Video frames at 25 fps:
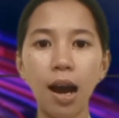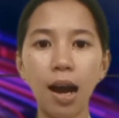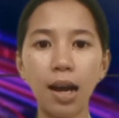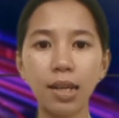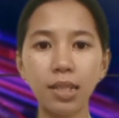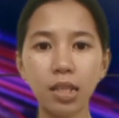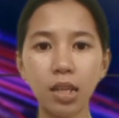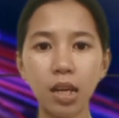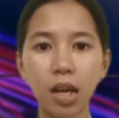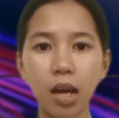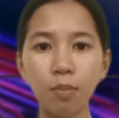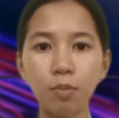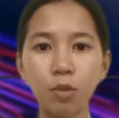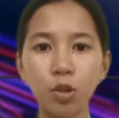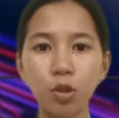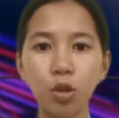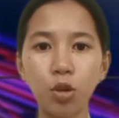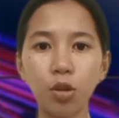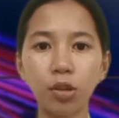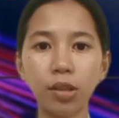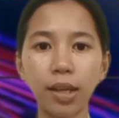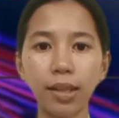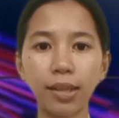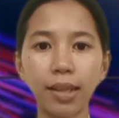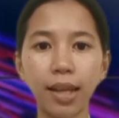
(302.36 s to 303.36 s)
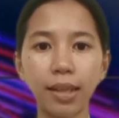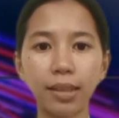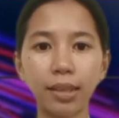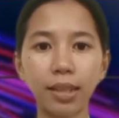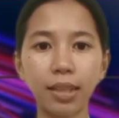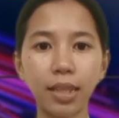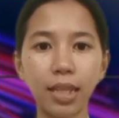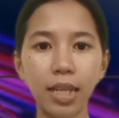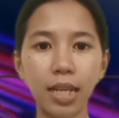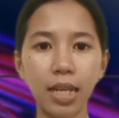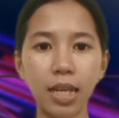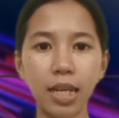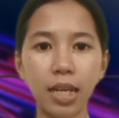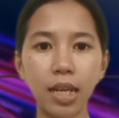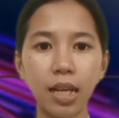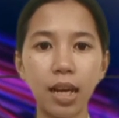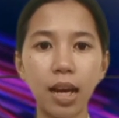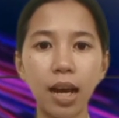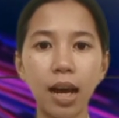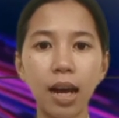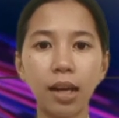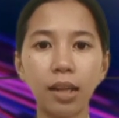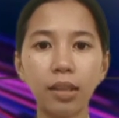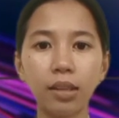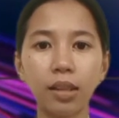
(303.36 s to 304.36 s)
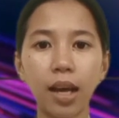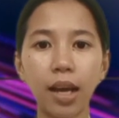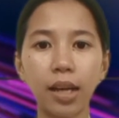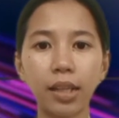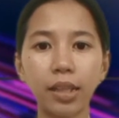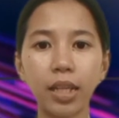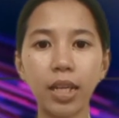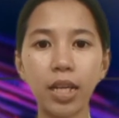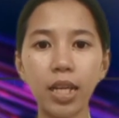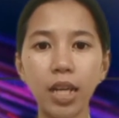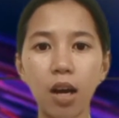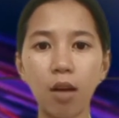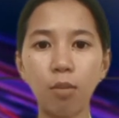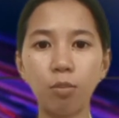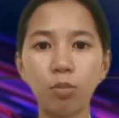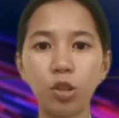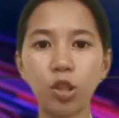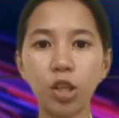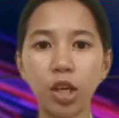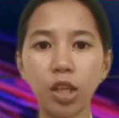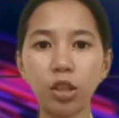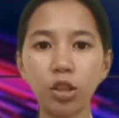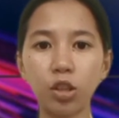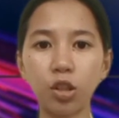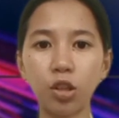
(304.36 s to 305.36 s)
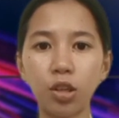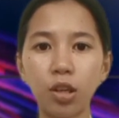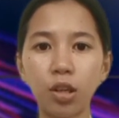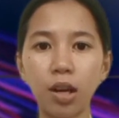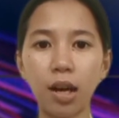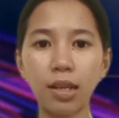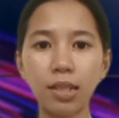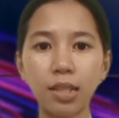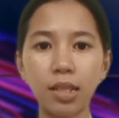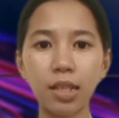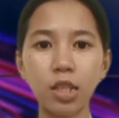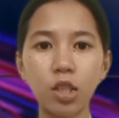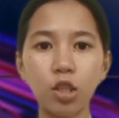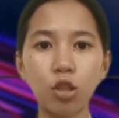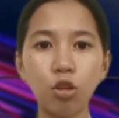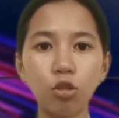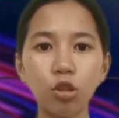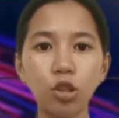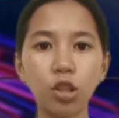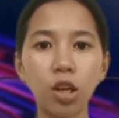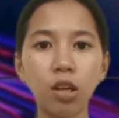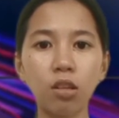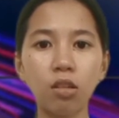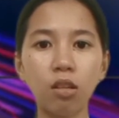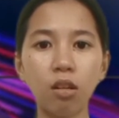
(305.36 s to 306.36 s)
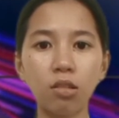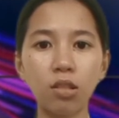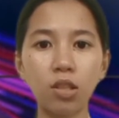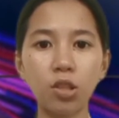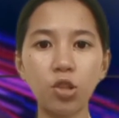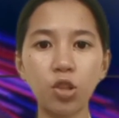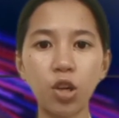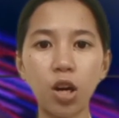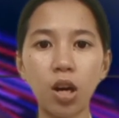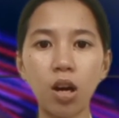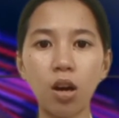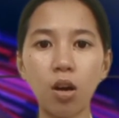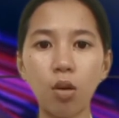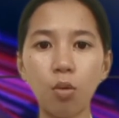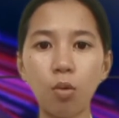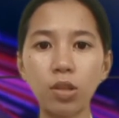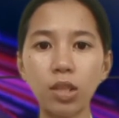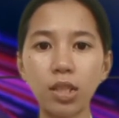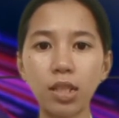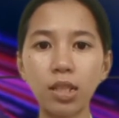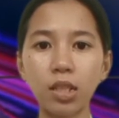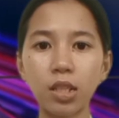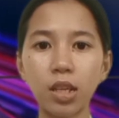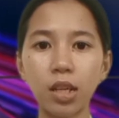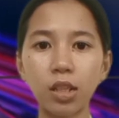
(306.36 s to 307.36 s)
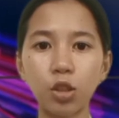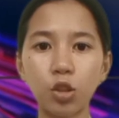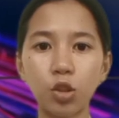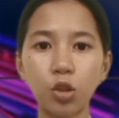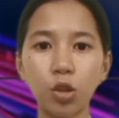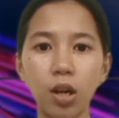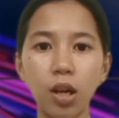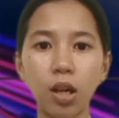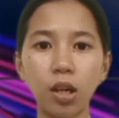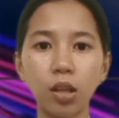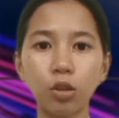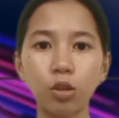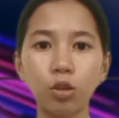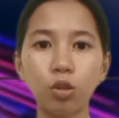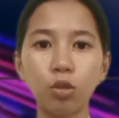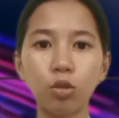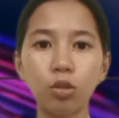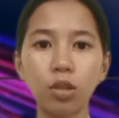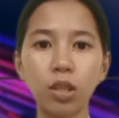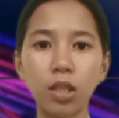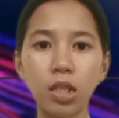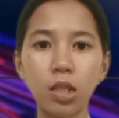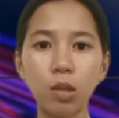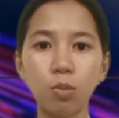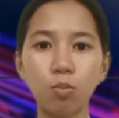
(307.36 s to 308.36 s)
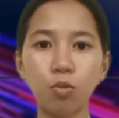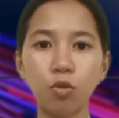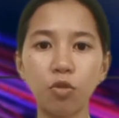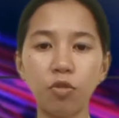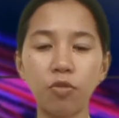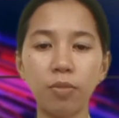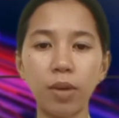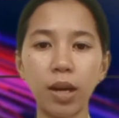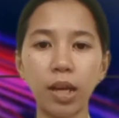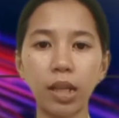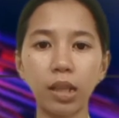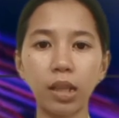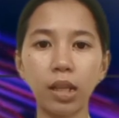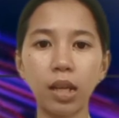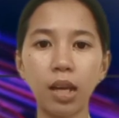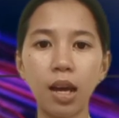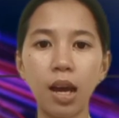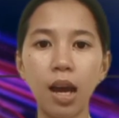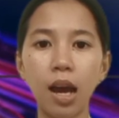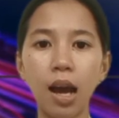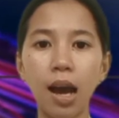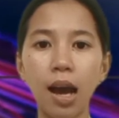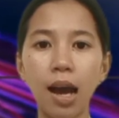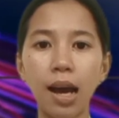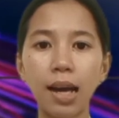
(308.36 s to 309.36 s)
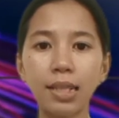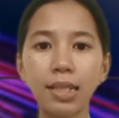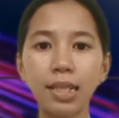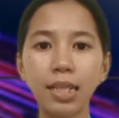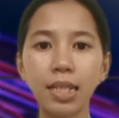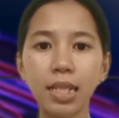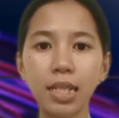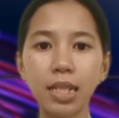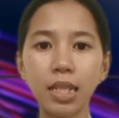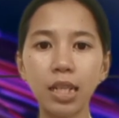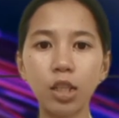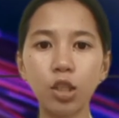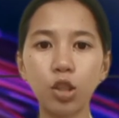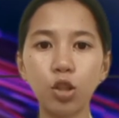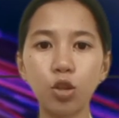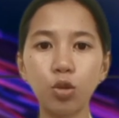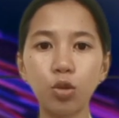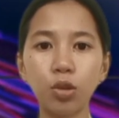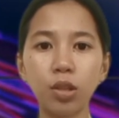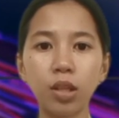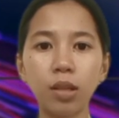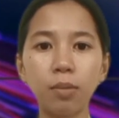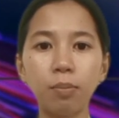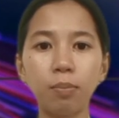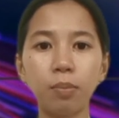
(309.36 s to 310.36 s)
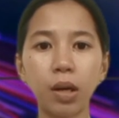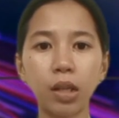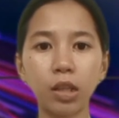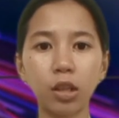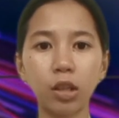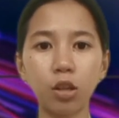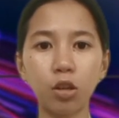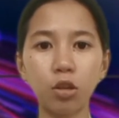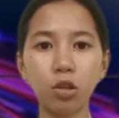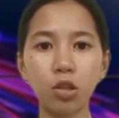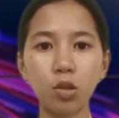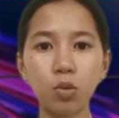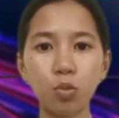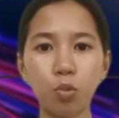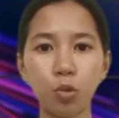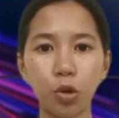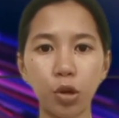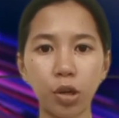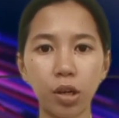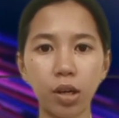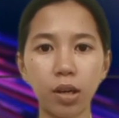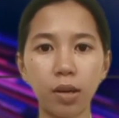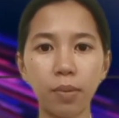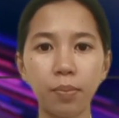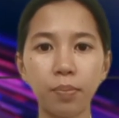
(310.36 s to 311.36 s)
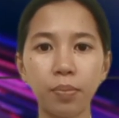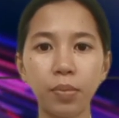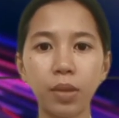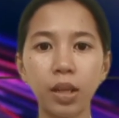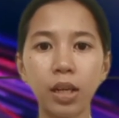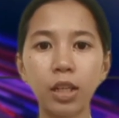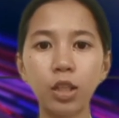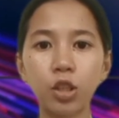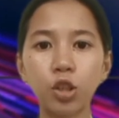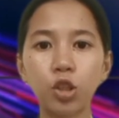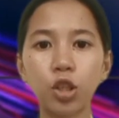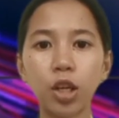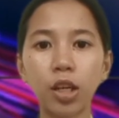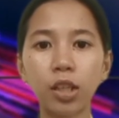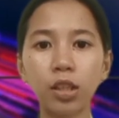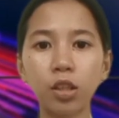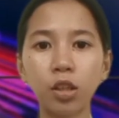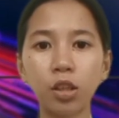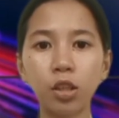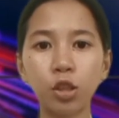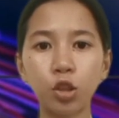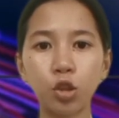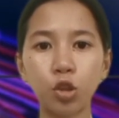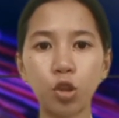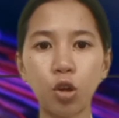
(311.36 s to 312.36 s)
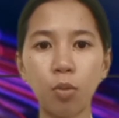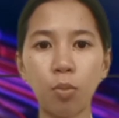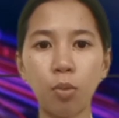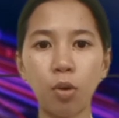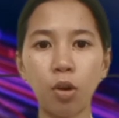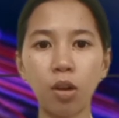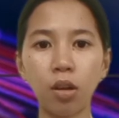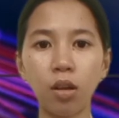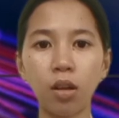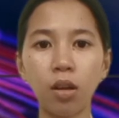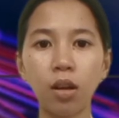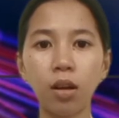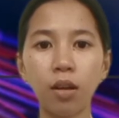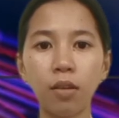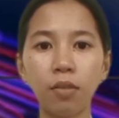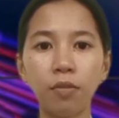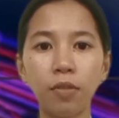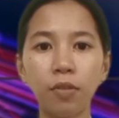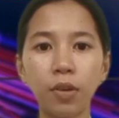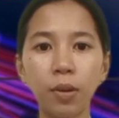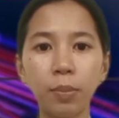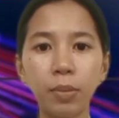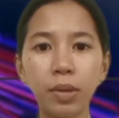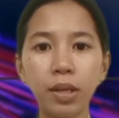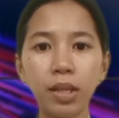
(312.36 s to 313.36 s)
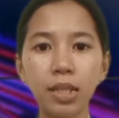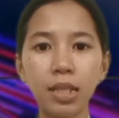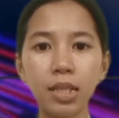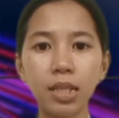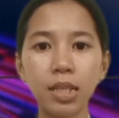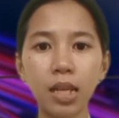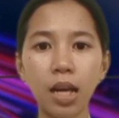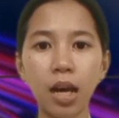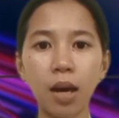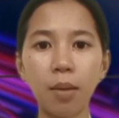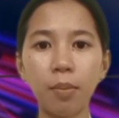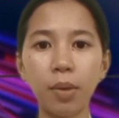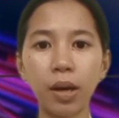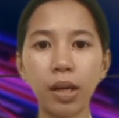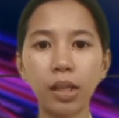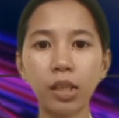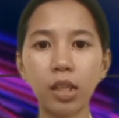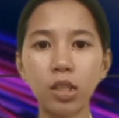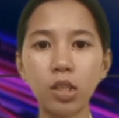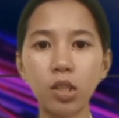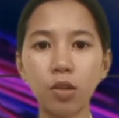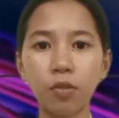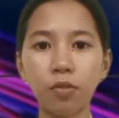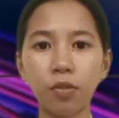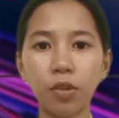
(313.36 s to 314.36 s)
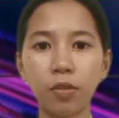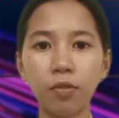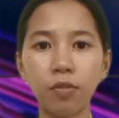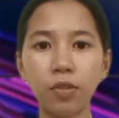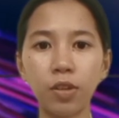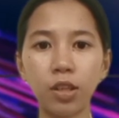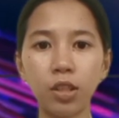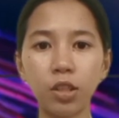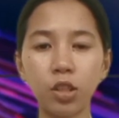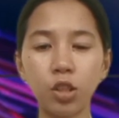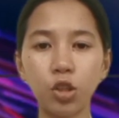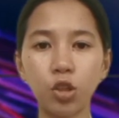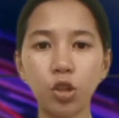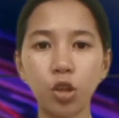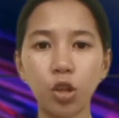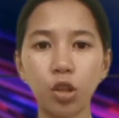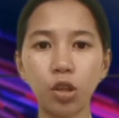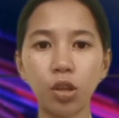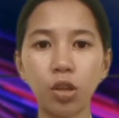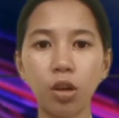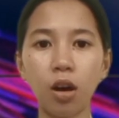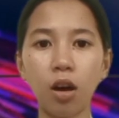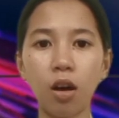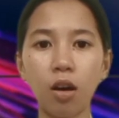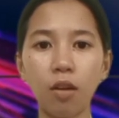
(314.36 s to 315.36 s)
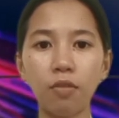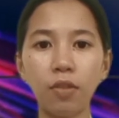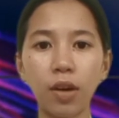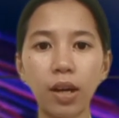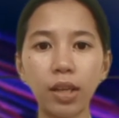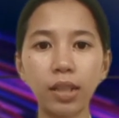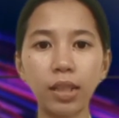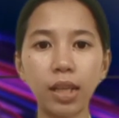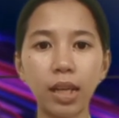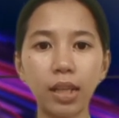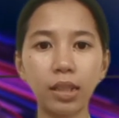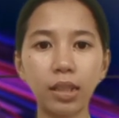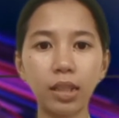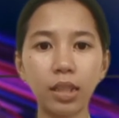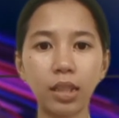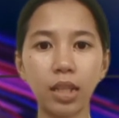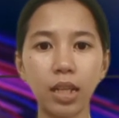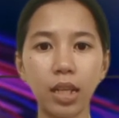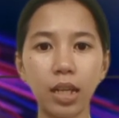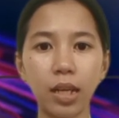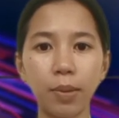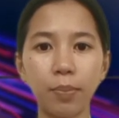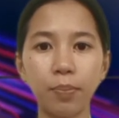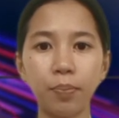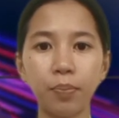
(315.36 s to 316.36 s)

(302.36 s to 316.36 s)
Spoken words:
as an absolute identity. The idea of gender as a social construct was essential to this movement, as seen in Judith Butler's work, Gender Trouble, Feminism and the Subversion of Identity.